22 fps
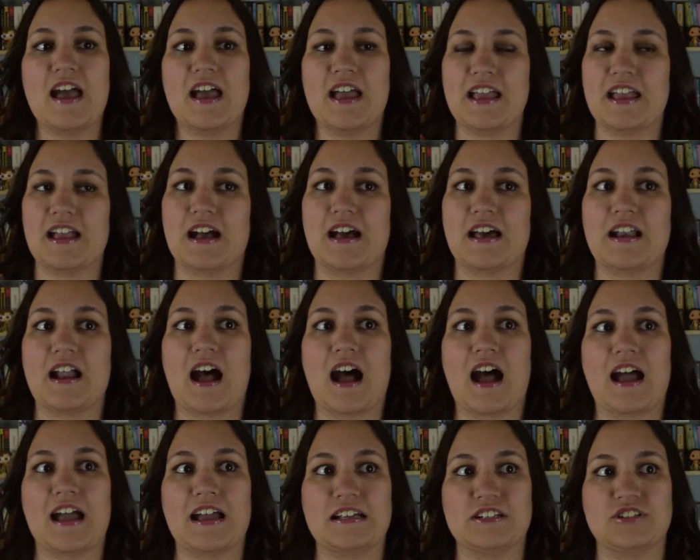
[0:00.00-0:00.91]
And
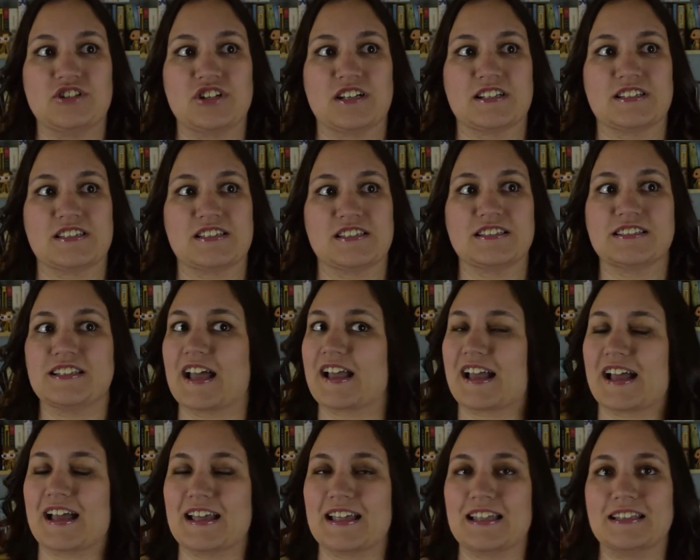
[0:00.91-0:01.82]
I just, like,
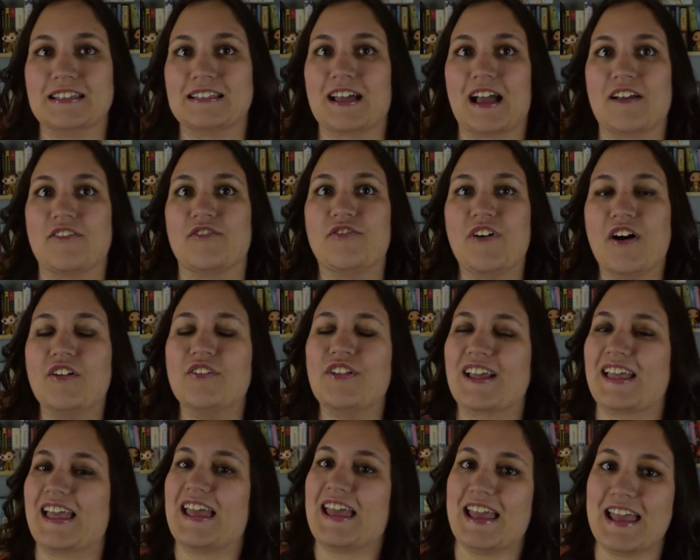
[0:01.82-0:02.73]
I felt
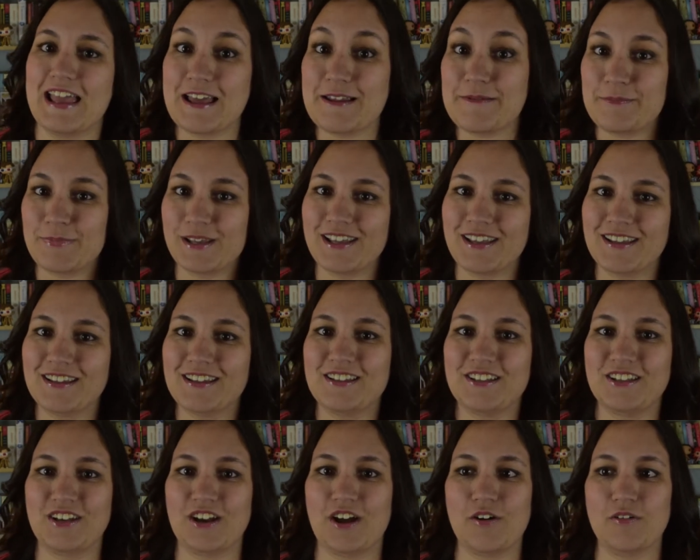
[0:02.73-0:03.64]
like it hit me,
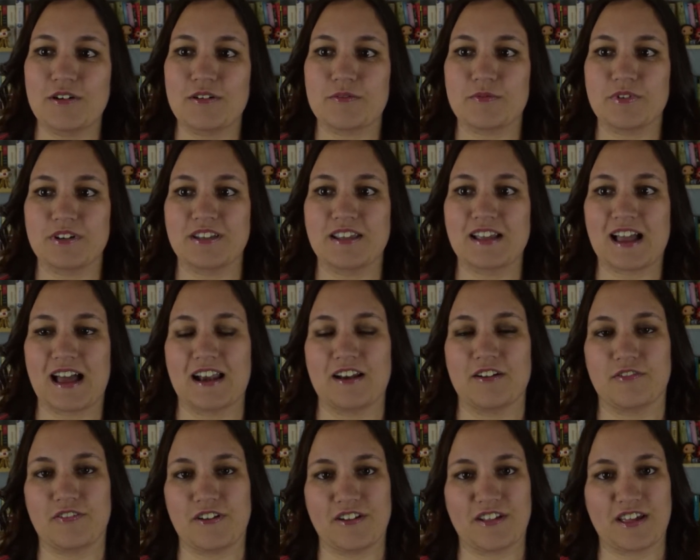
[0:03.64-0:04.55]
you know? It really kind
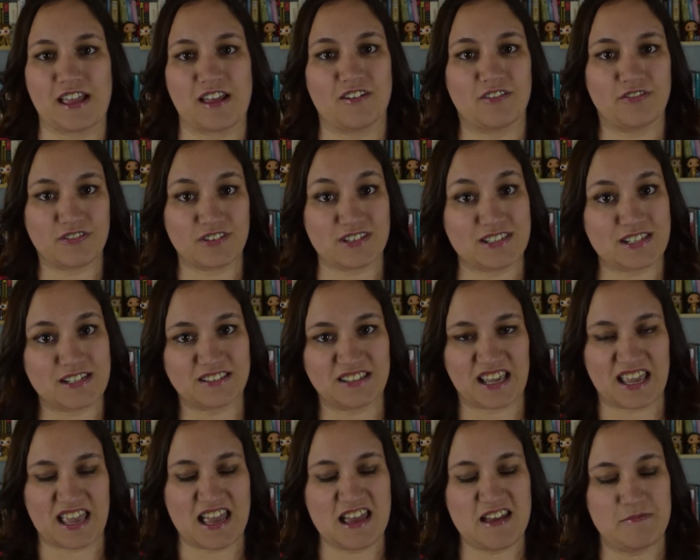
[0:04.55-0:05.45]
of felt like it
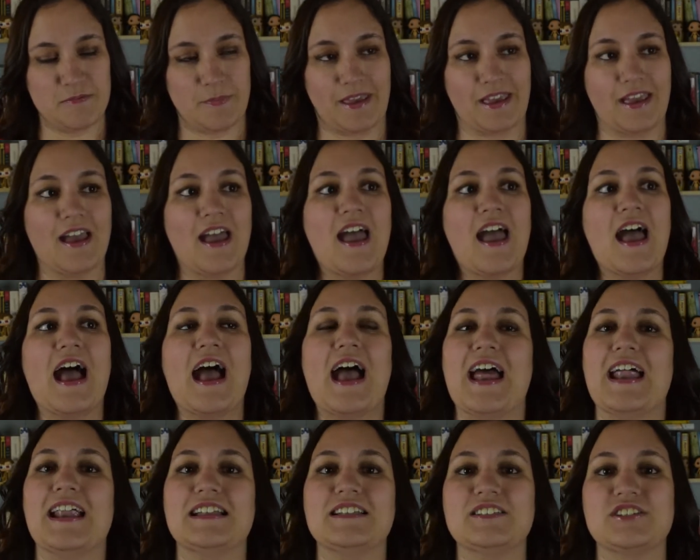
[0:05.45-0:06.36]
physically hit me.
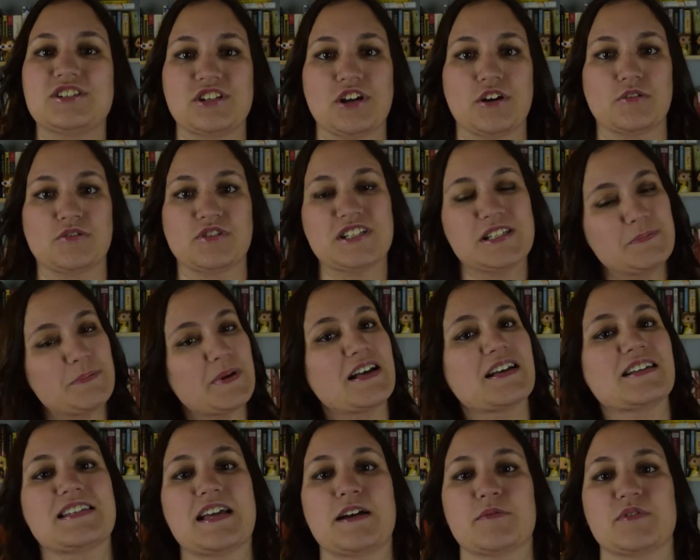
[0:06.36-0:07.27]
And so just
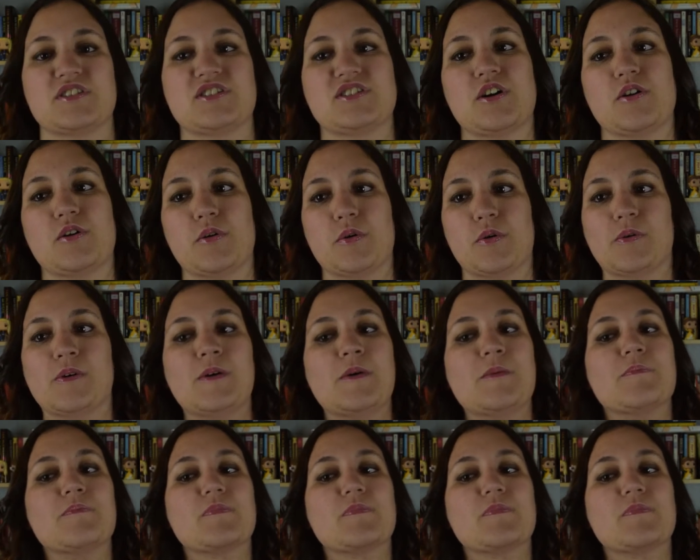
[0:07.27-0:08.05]
because I was so